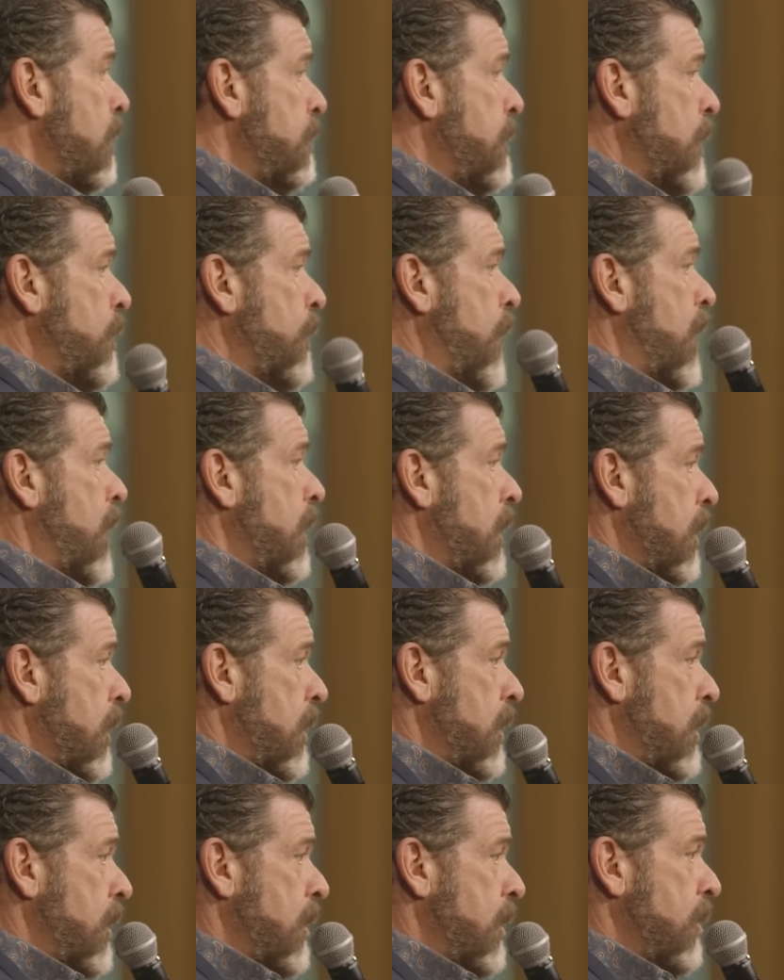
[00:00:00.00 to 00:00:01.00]
by the way,
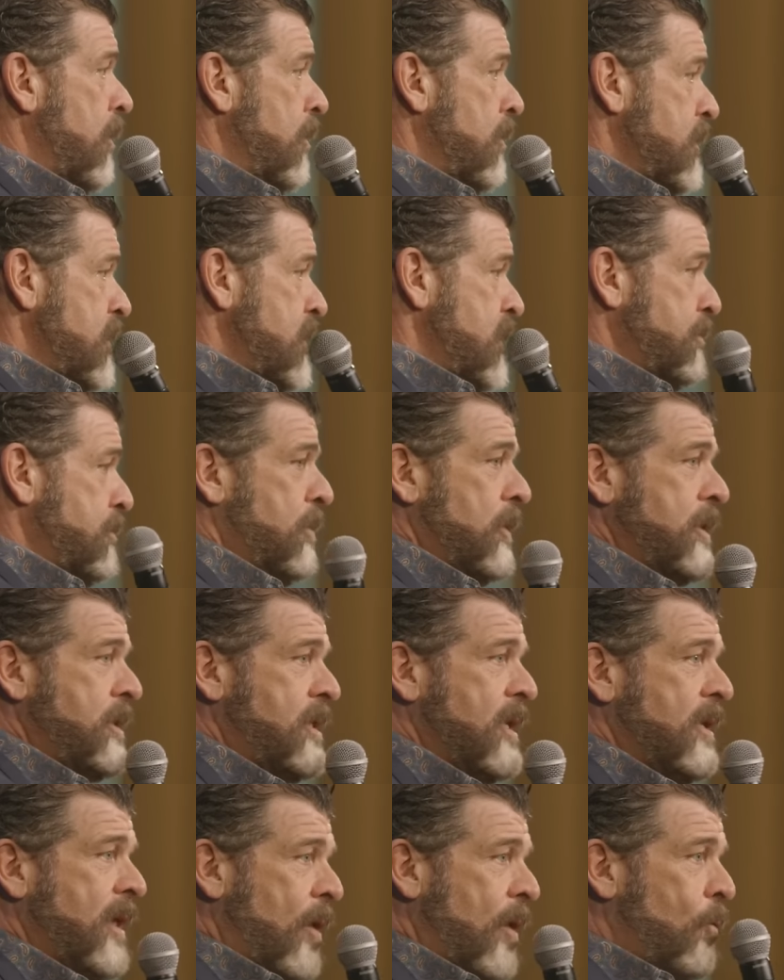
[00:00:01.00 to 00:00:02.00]
so please
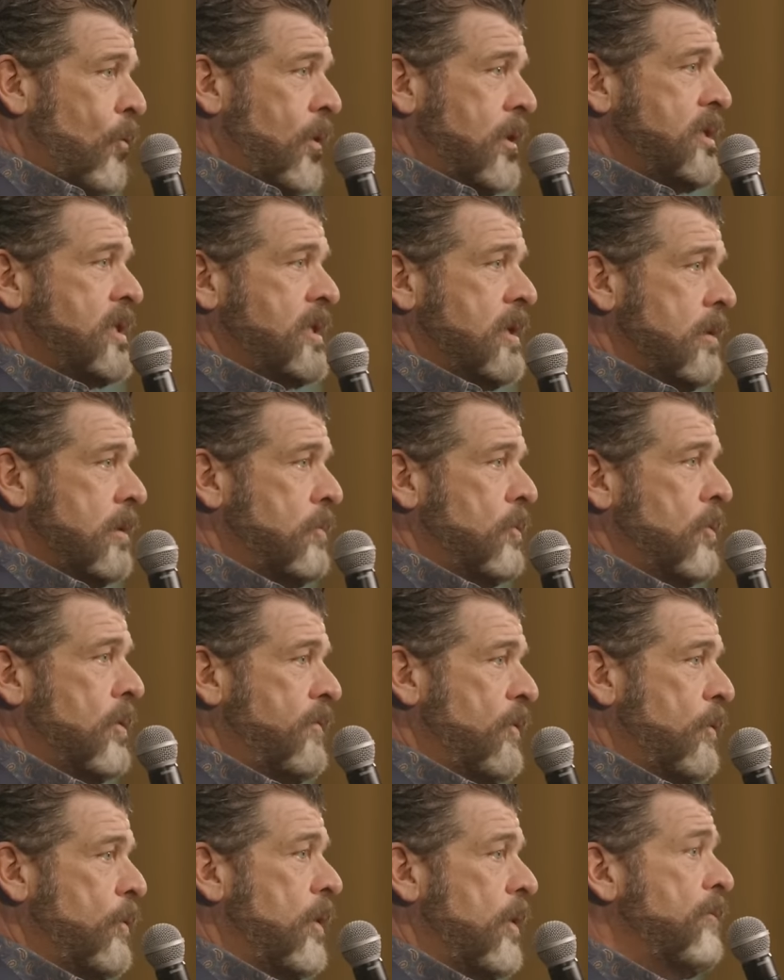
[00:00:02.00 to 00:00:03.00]
say that one syllable
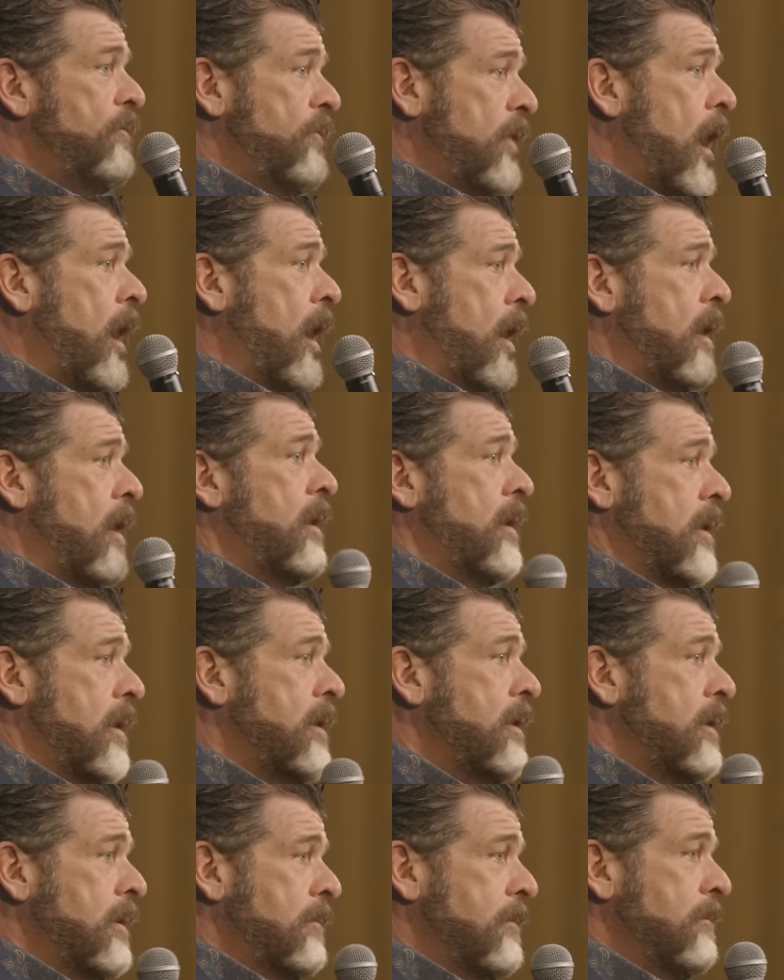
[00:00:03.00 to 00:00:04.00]
if you would. Fire.
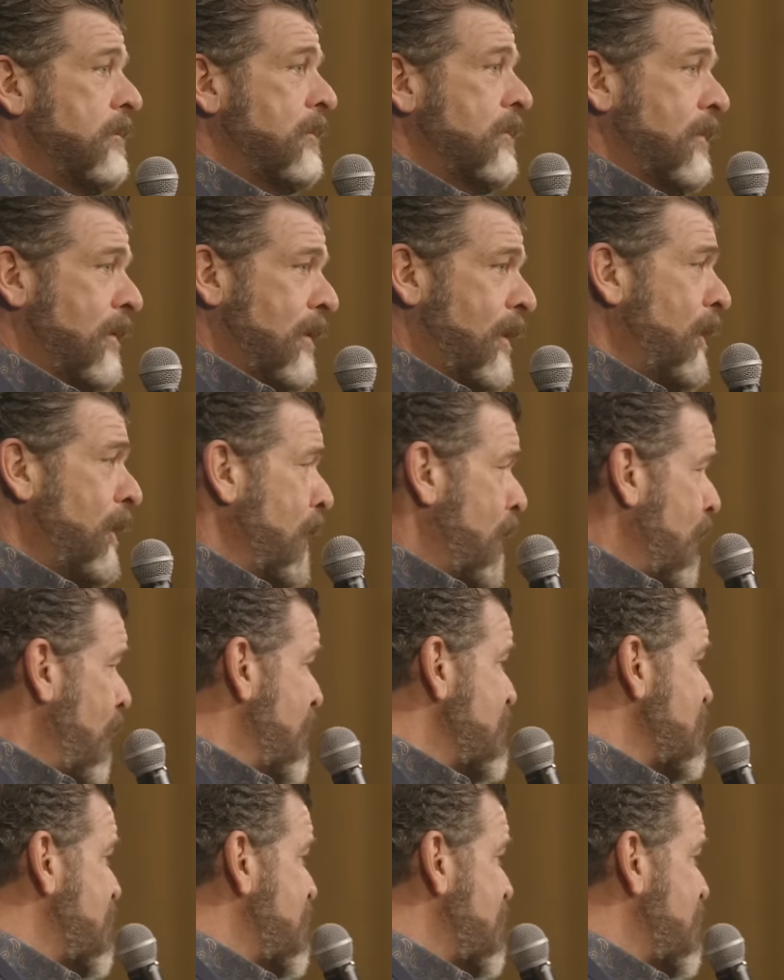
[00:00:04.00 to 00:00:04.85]
There you go. That's a